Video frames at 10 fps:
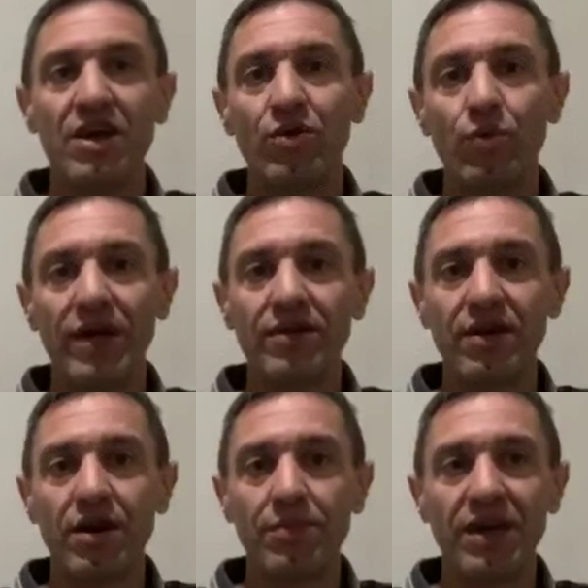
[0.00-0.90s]
went
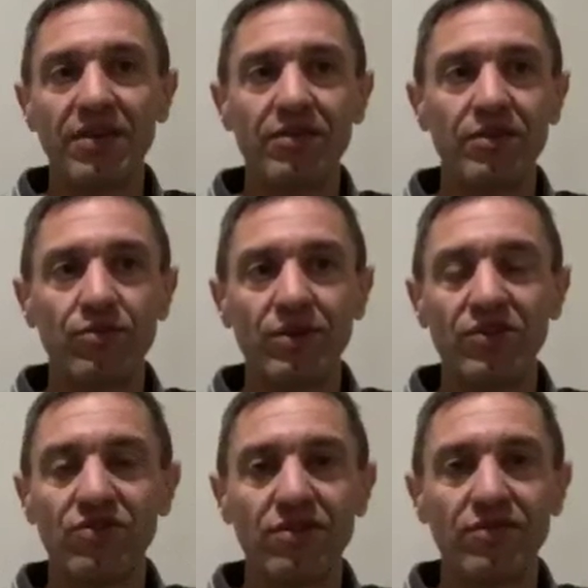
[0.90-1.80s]
up
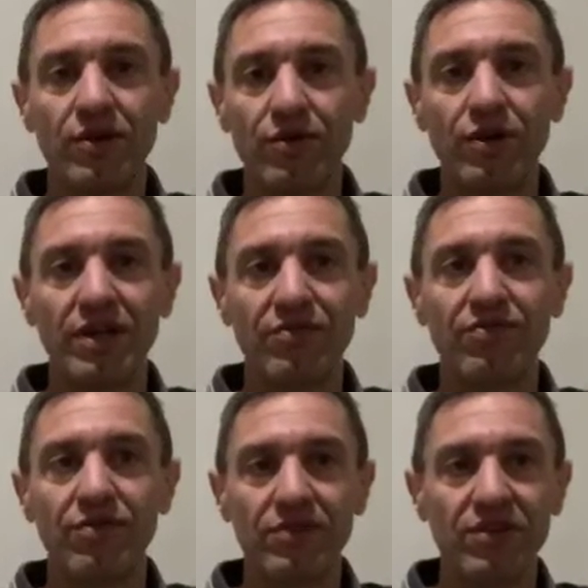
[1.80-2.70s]

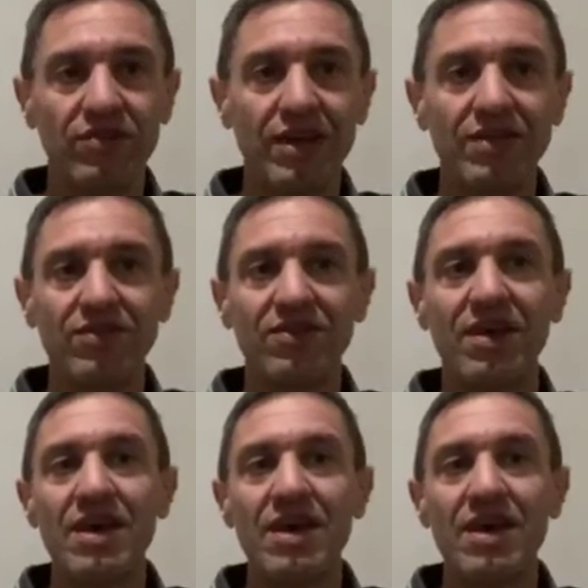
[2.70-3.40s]
€827.50.